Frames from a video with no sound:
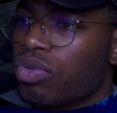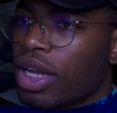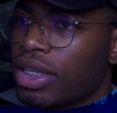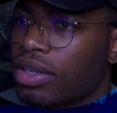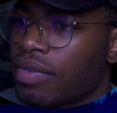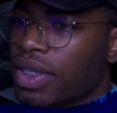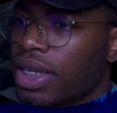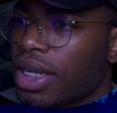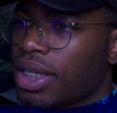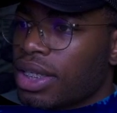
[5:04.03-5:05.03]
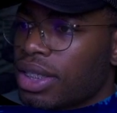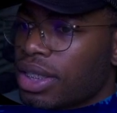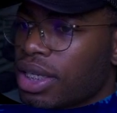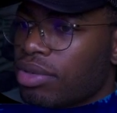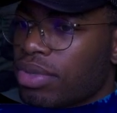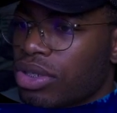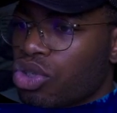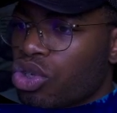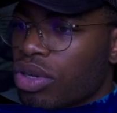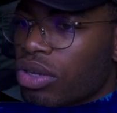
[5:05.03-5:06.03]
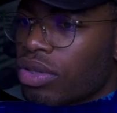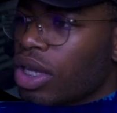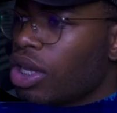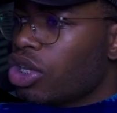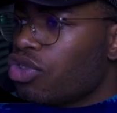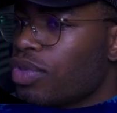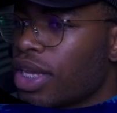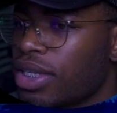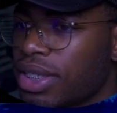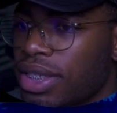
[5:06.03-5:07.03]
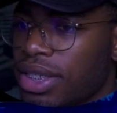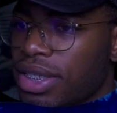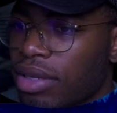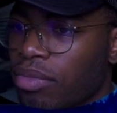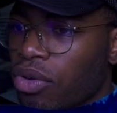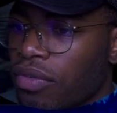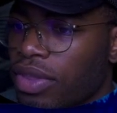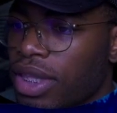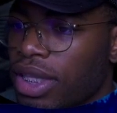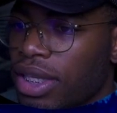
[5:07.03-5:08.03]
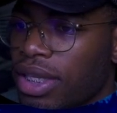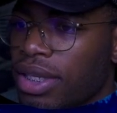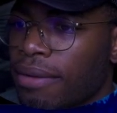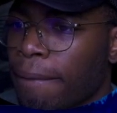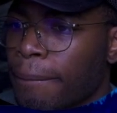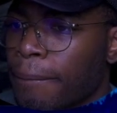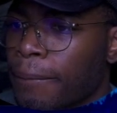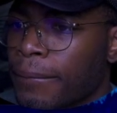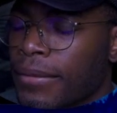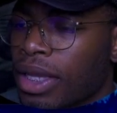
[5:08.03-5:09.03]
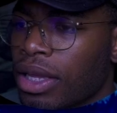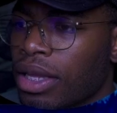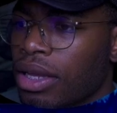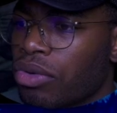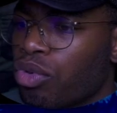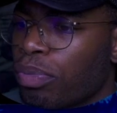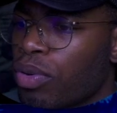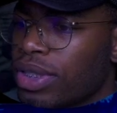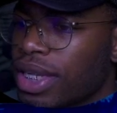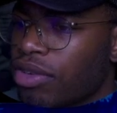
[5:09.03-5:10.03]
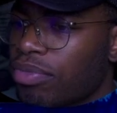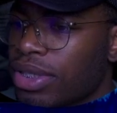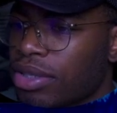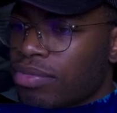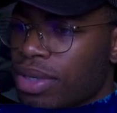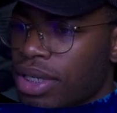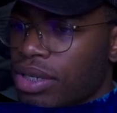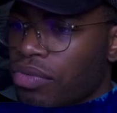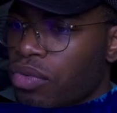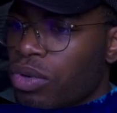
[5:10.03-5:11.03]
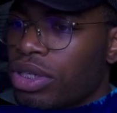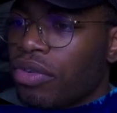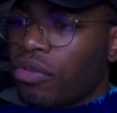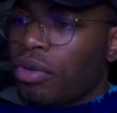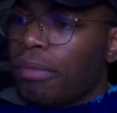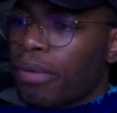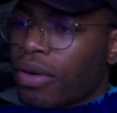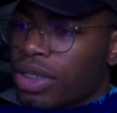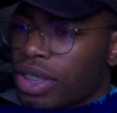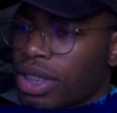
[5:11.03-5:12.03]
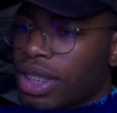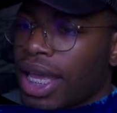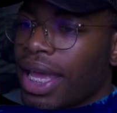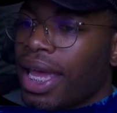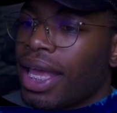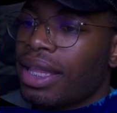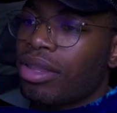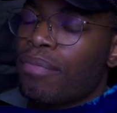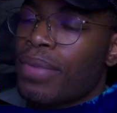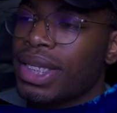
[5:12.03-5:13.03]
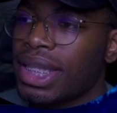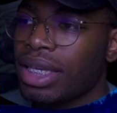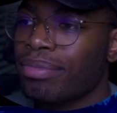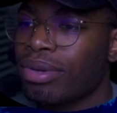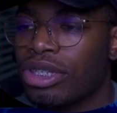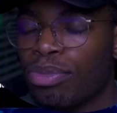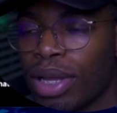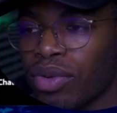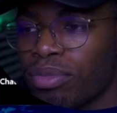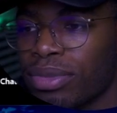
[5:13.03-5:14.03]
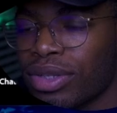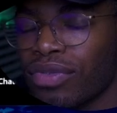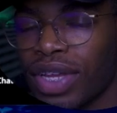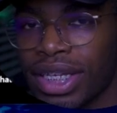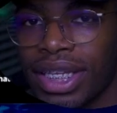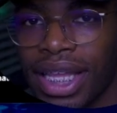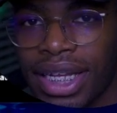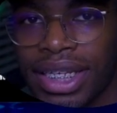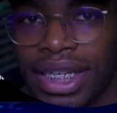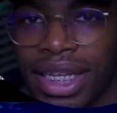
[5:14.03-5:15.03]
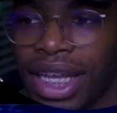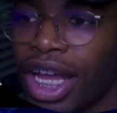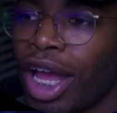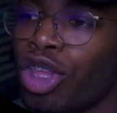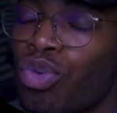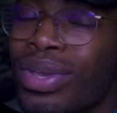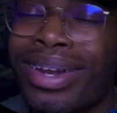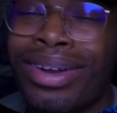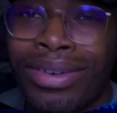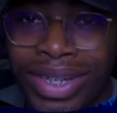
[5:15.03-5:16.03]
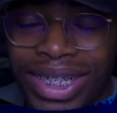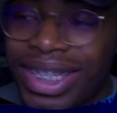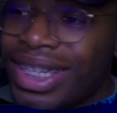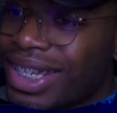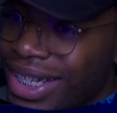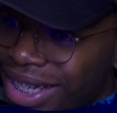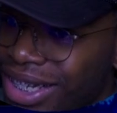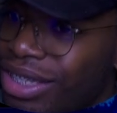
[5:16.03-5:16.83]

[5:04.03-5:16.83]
activity, like he said, Mr. Johel, you get to see some of the reports that have been submitted for different projects. And the best thing about this platform is the fact that you can read these